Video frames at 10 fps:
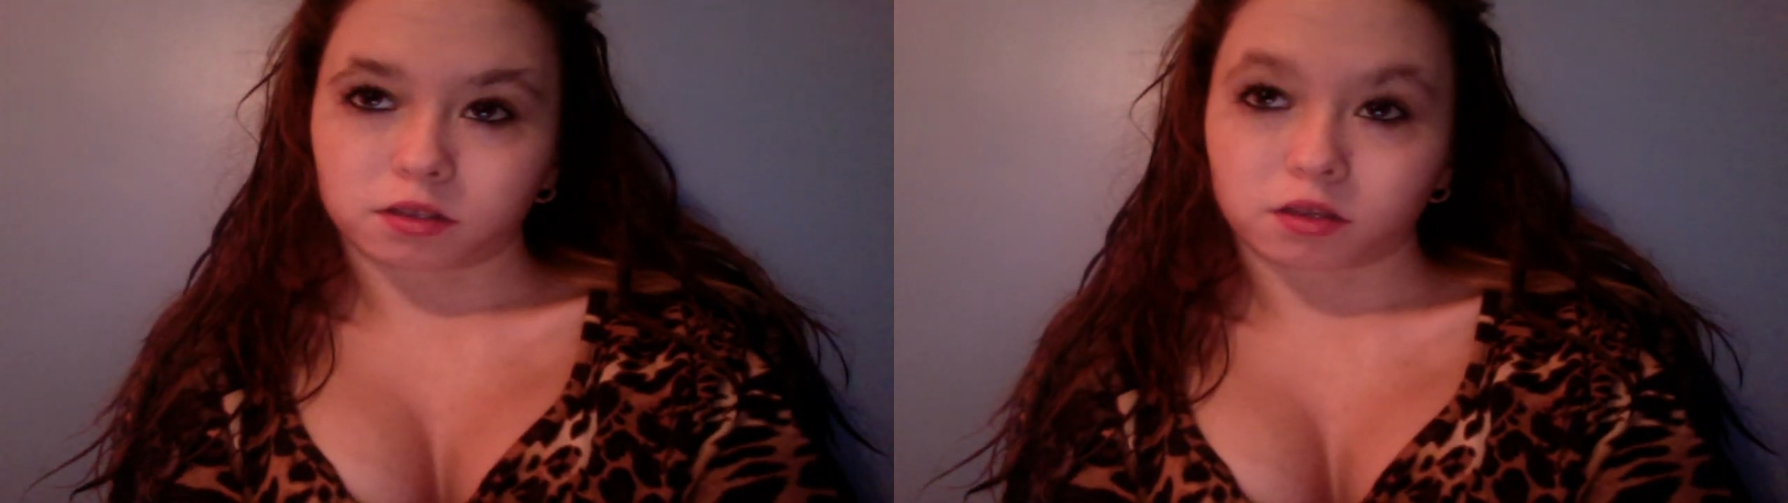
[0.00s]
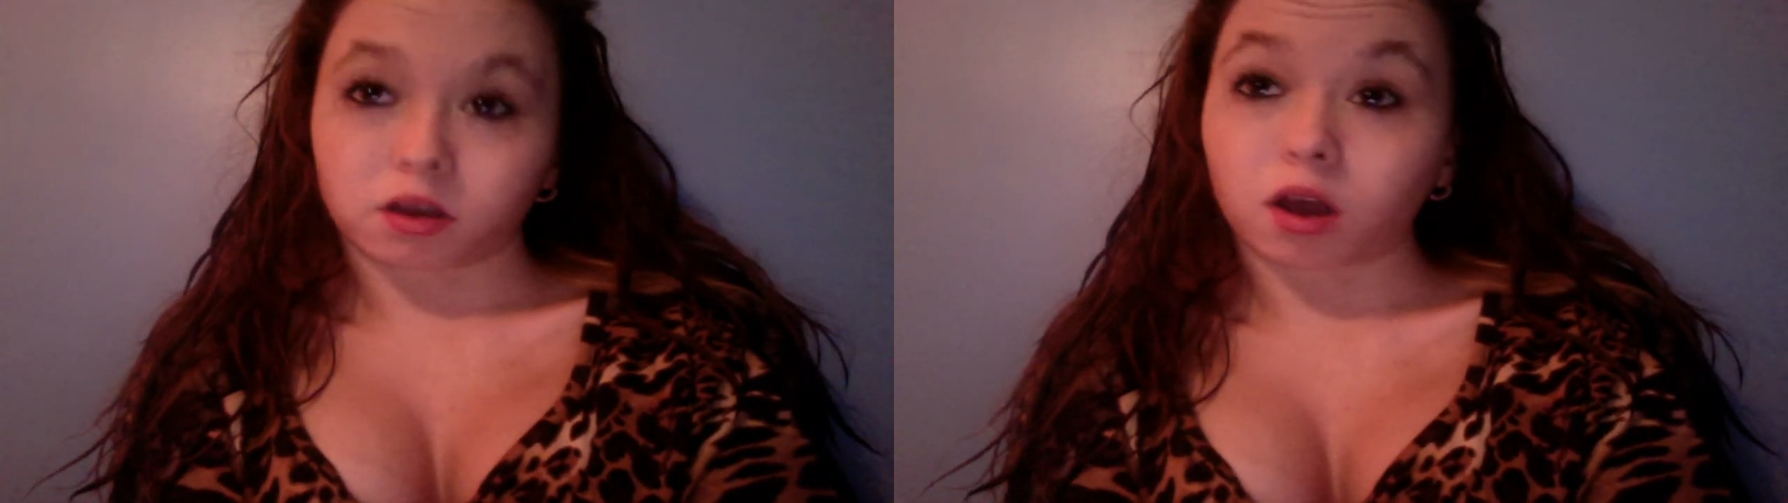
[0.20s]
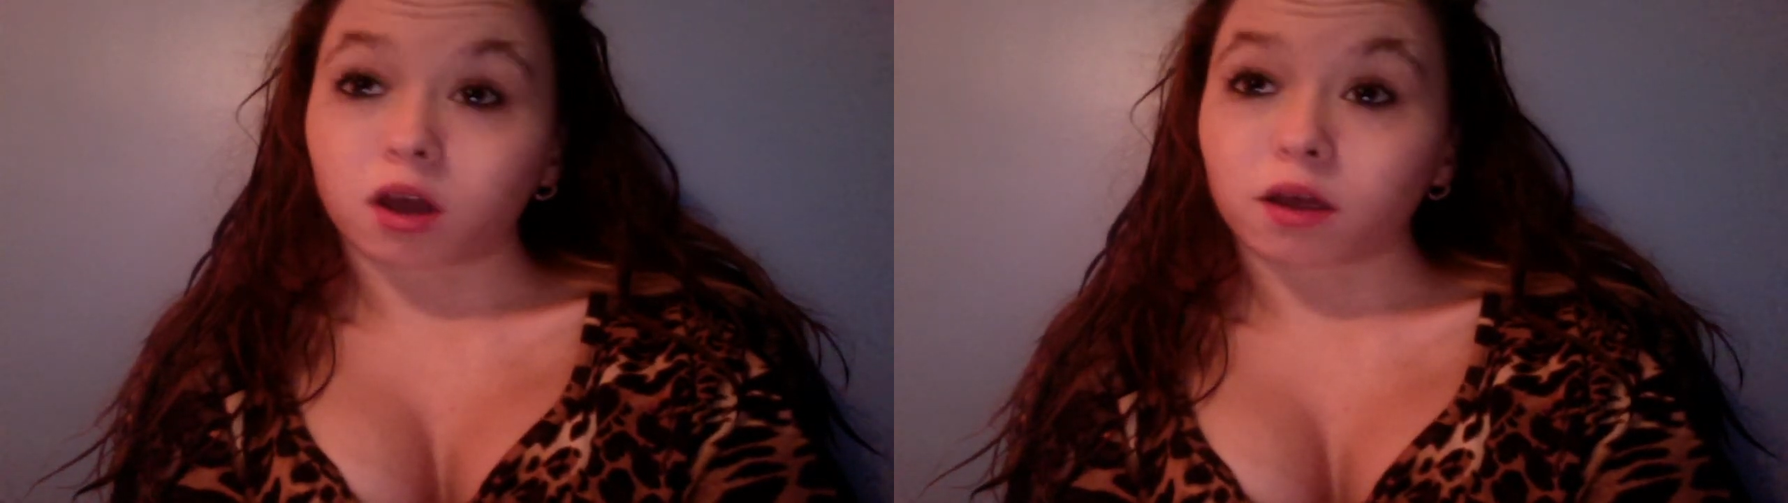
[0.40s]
huh.